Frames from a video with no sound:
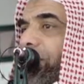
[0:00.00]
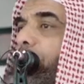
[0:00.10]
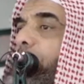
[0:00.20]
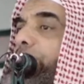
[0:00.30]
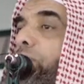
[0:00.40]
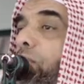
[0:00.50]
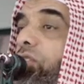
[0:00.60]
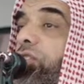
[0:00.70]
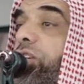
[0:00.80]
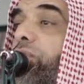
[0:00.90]
you're
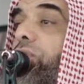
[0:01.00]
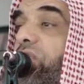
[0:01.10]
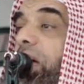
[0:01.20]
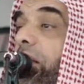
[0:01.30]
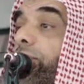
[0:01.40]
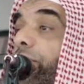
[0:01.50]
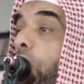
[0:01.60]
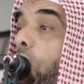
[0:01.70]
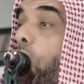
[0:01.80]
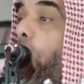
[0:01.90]
forcing
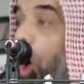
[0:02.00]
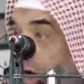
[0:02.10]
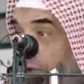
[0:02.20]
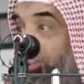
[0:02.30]
yourself all the